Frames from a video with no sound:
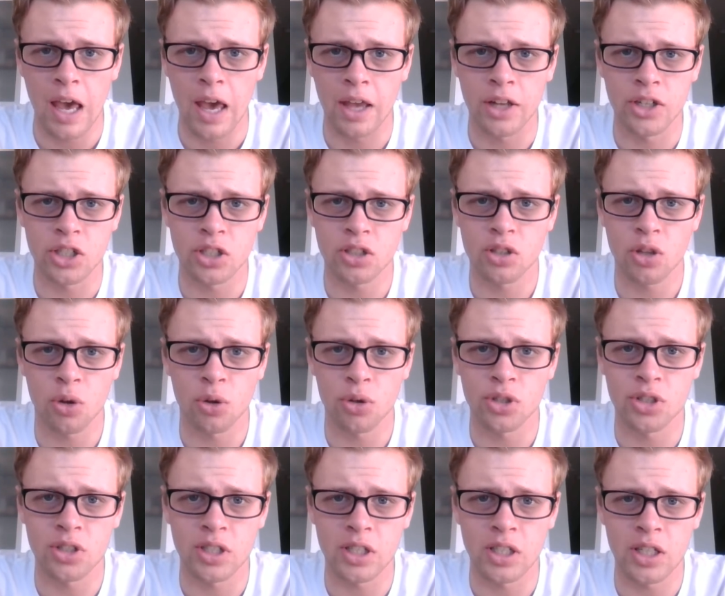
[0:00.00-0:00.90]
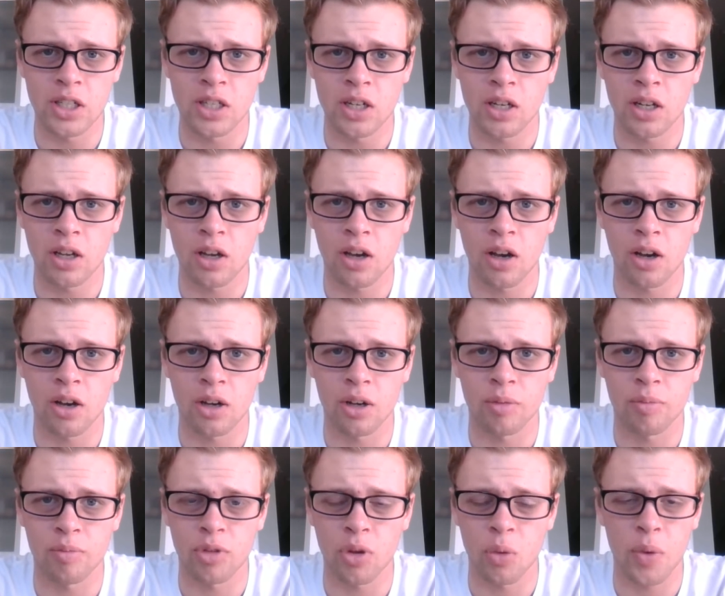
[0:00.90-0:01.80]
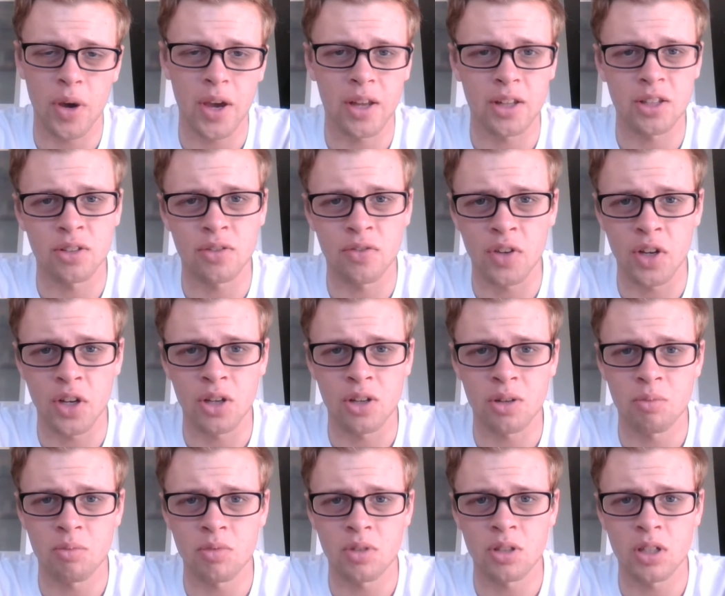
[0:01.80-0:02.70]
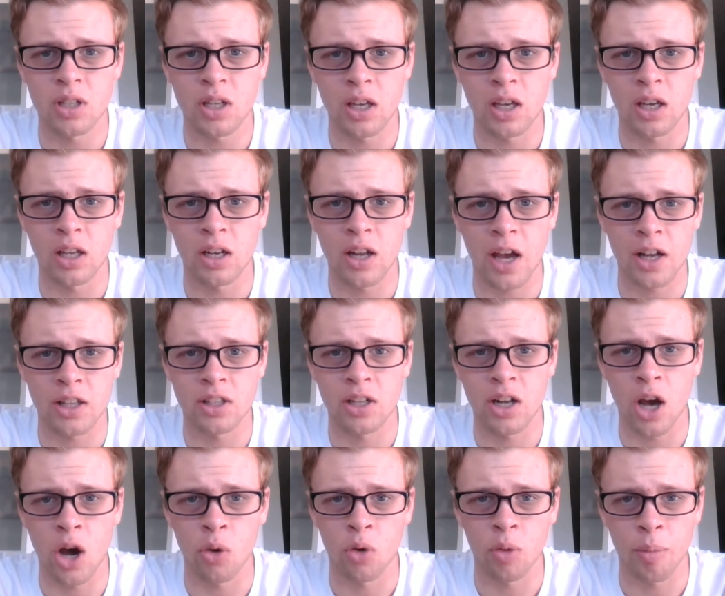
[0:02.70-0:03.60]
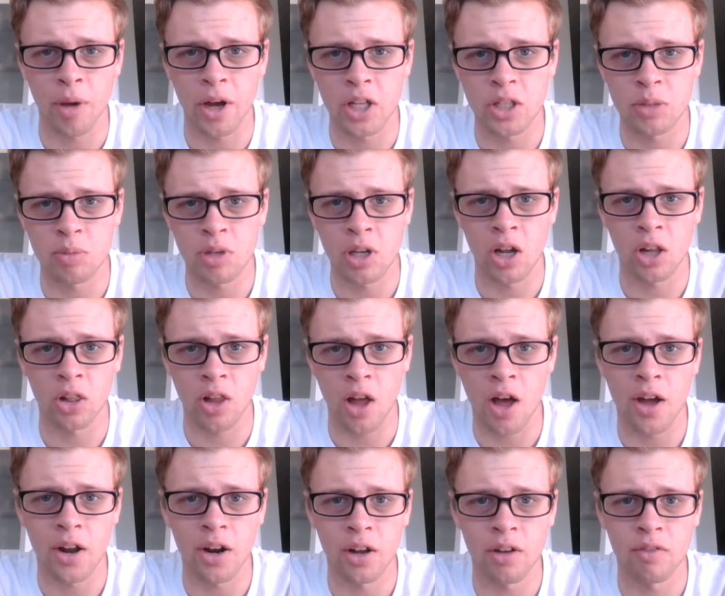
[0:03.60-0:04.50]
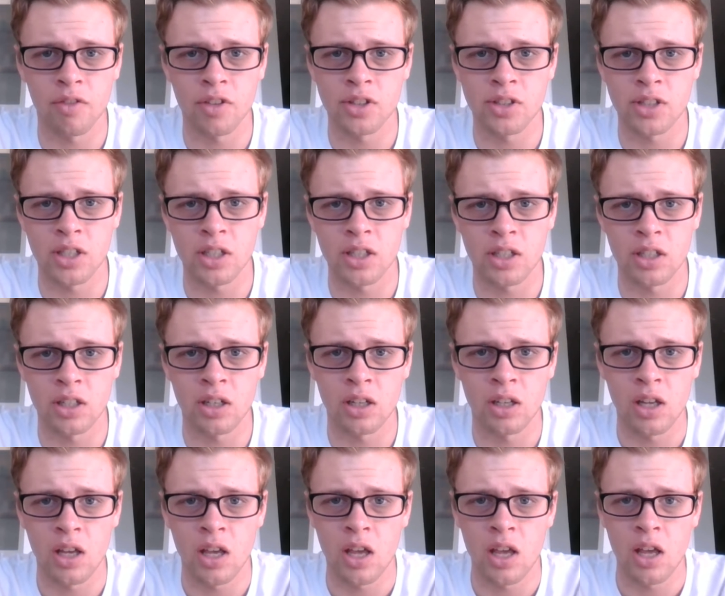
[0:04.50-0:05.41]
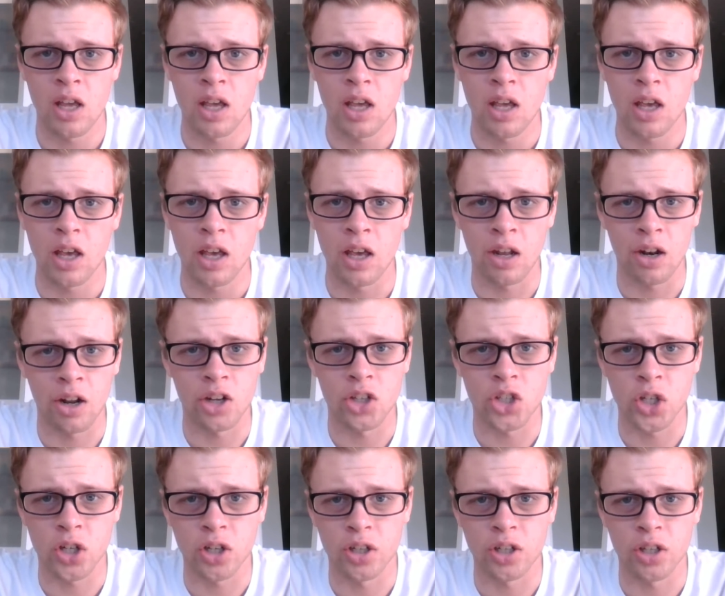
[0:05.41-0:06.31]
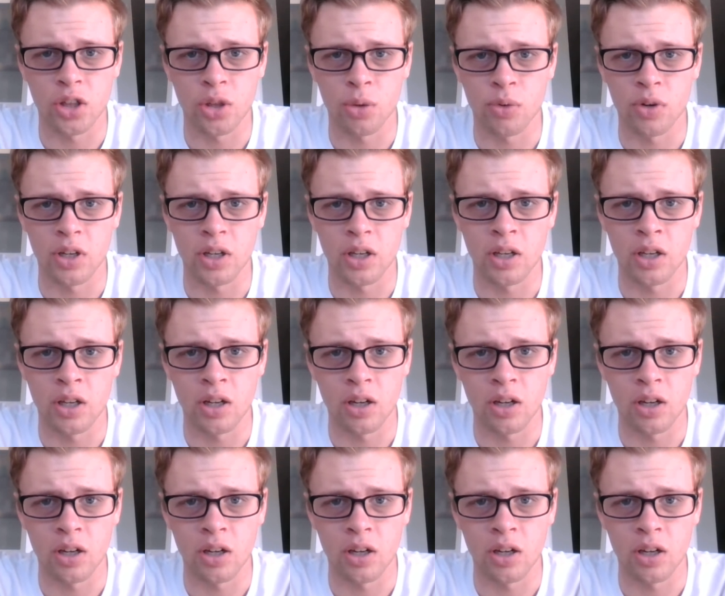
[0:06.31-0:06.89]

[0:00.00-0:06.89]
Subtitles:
And just the whole scene, the way it's filmed and acted out, reminds me a lot of the scene in Uncharted 3,